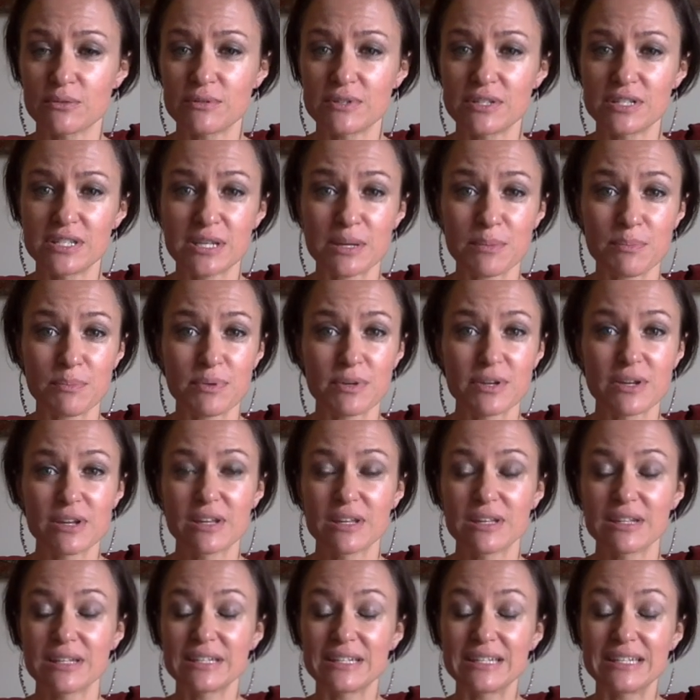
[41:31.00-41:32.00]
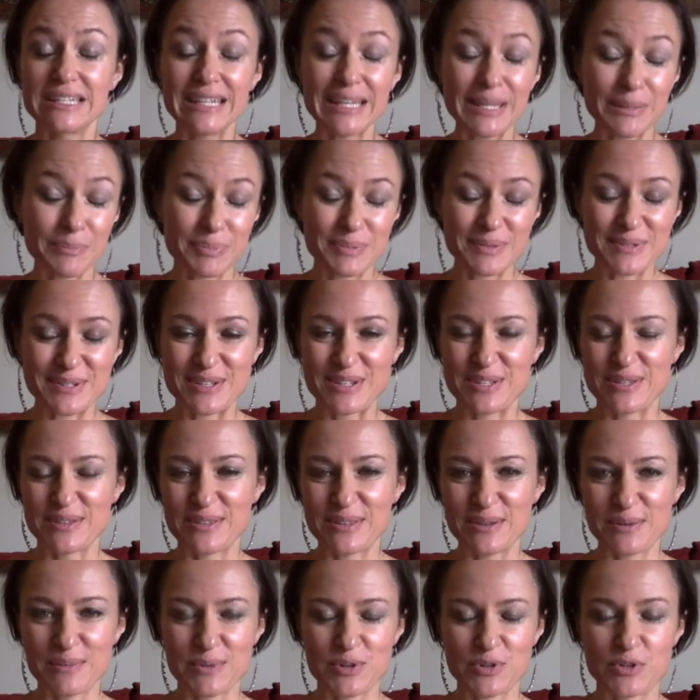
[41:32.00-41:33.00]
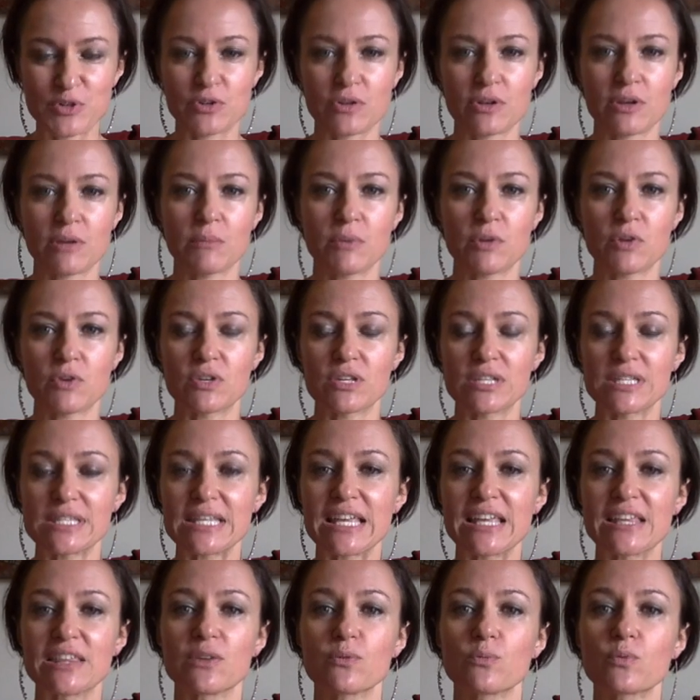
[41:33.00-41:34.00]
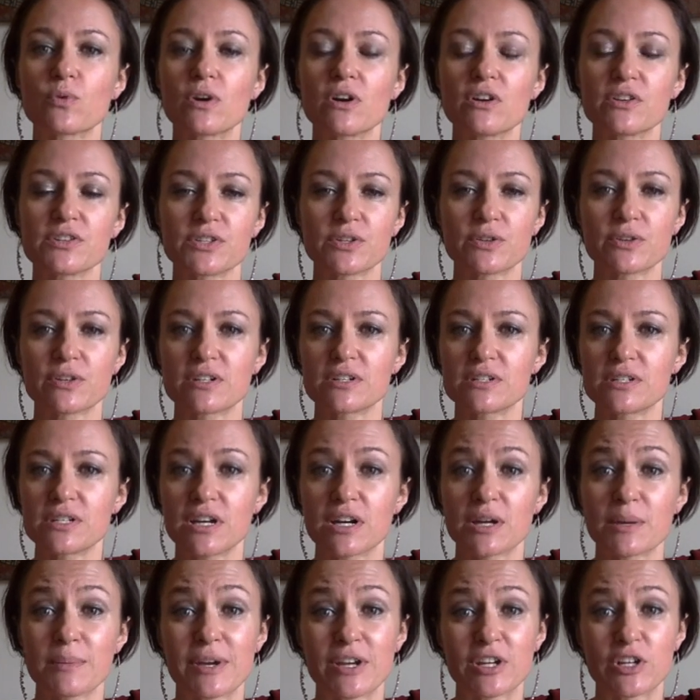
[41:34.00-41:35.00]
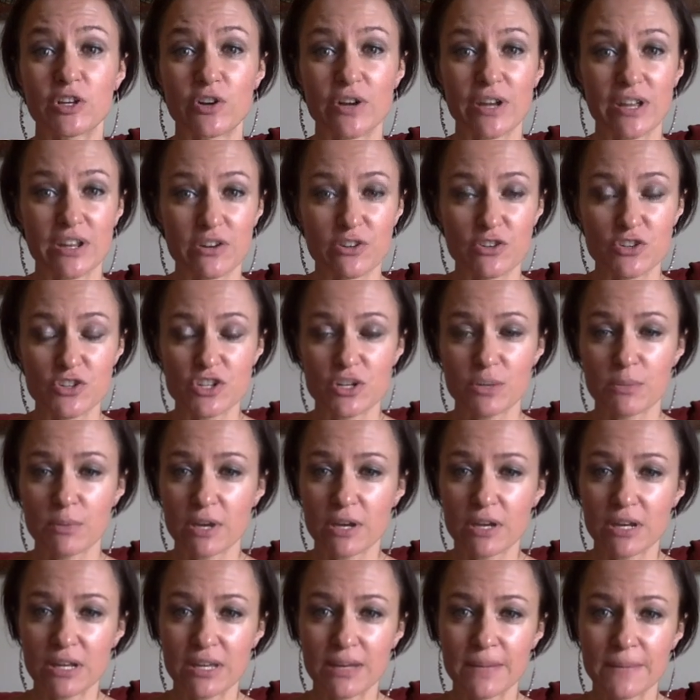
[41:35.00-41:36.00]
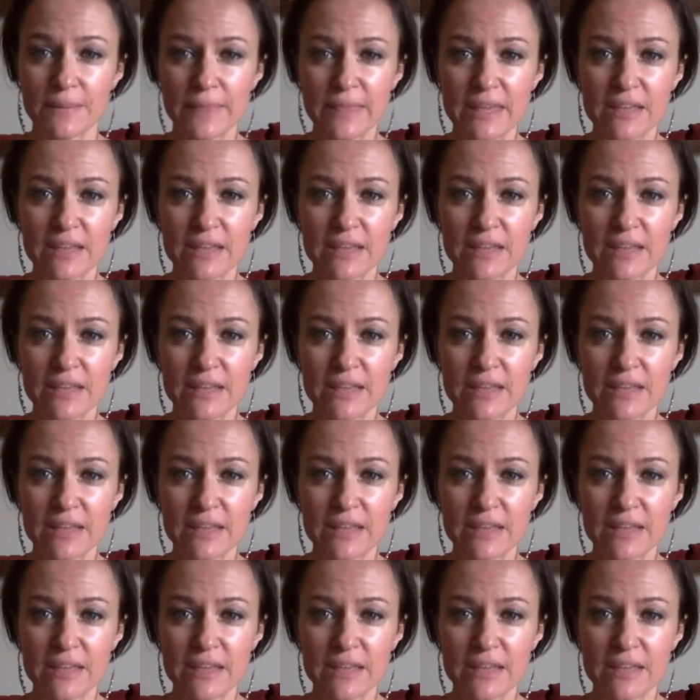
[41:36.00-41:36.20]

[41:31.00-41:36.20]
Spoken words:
dip deep into the emotional components, and then we're also going to talk about your energy body.